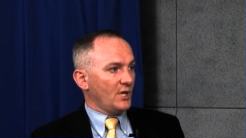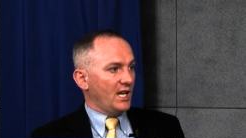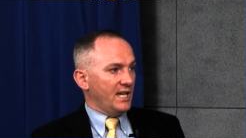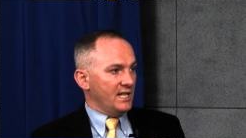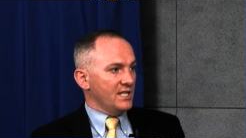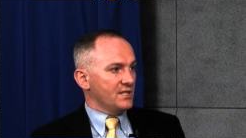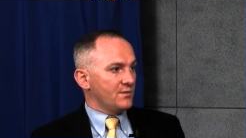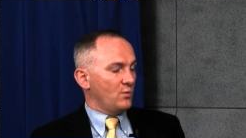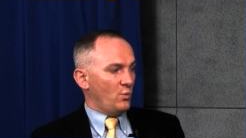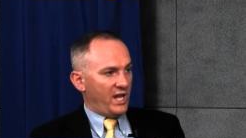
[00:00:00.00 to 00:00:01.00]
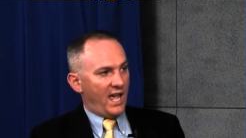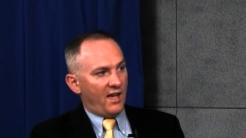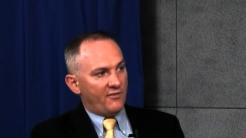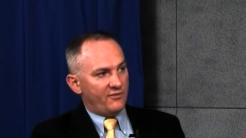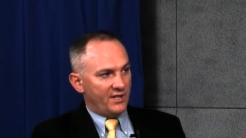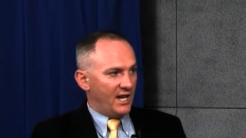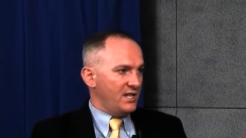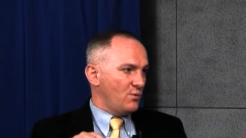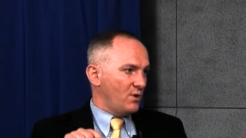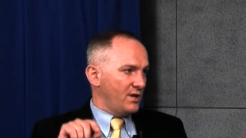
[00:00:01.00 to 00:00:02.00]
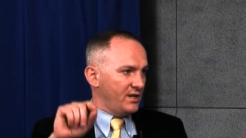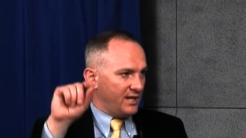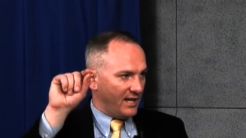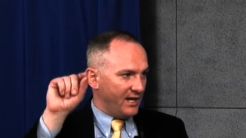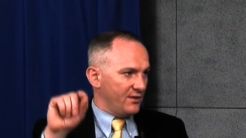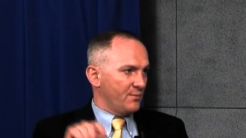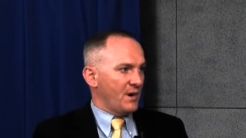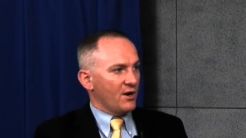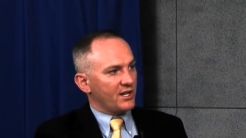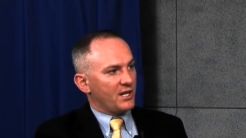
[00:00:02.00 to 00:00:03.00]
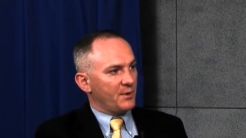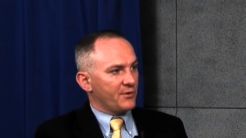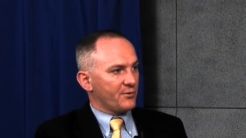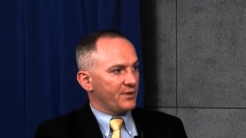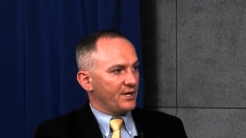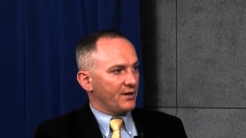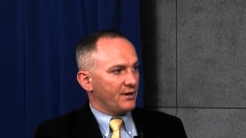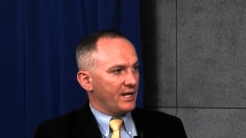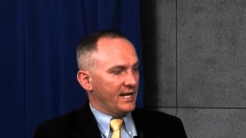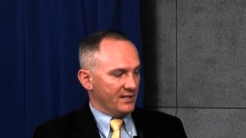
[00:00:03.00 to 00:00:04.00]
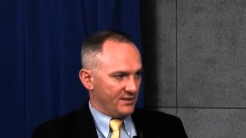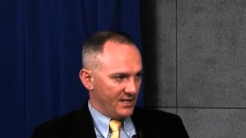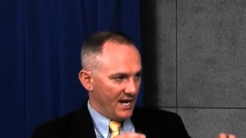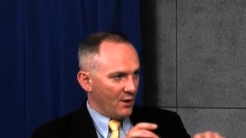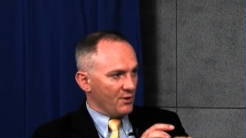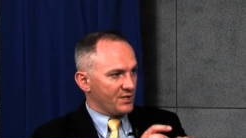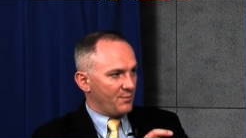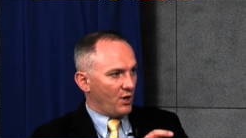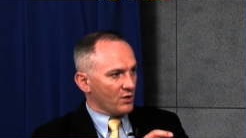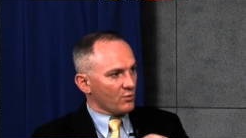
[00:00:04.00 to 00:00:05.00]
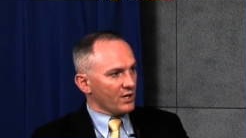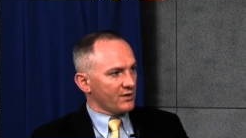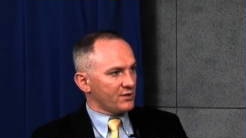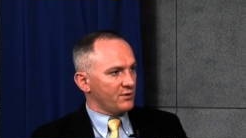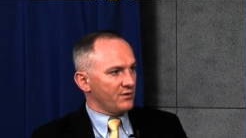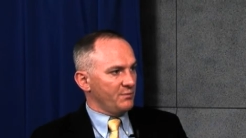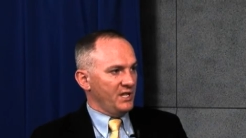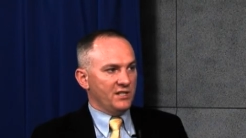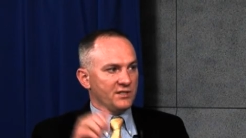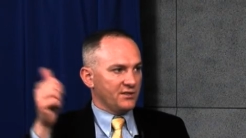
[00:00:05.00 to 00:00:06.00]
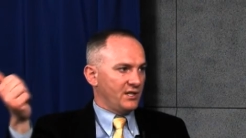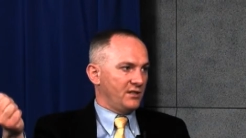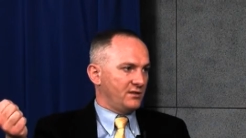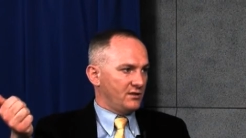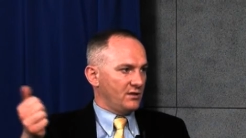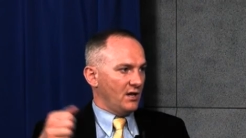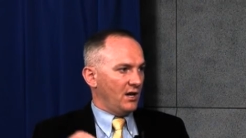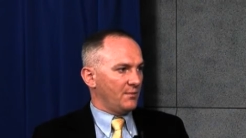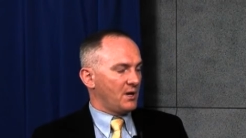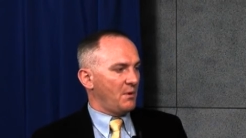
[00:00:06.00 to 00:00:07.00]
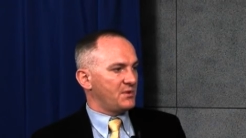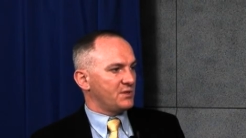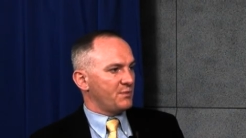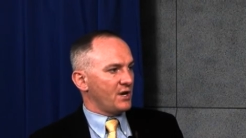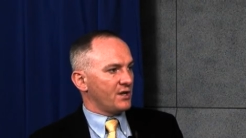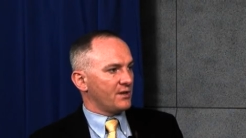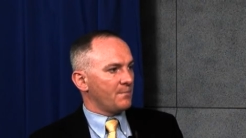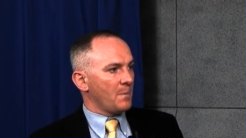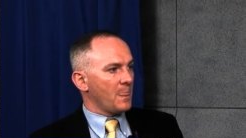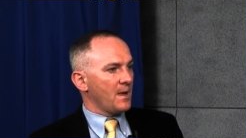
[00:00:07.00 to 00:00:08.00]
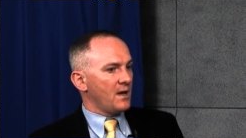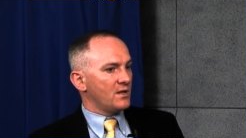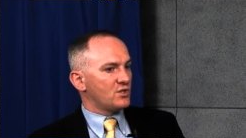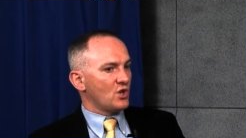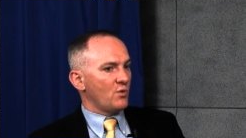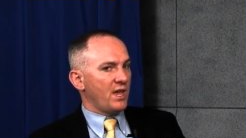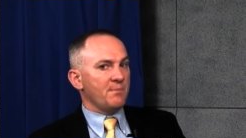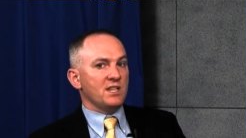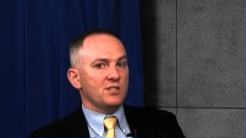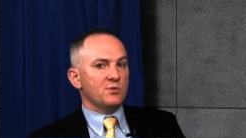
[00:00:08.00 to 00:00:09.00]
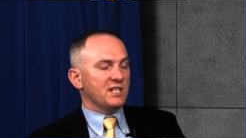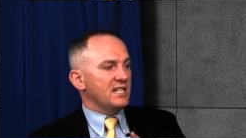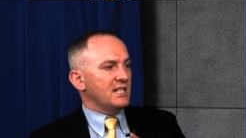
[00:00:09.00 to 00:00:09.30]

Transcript: We have 91 and the Merritt coming through here, and it's the narrowest part where the two of them meet until they come up into Meriden. So that means you can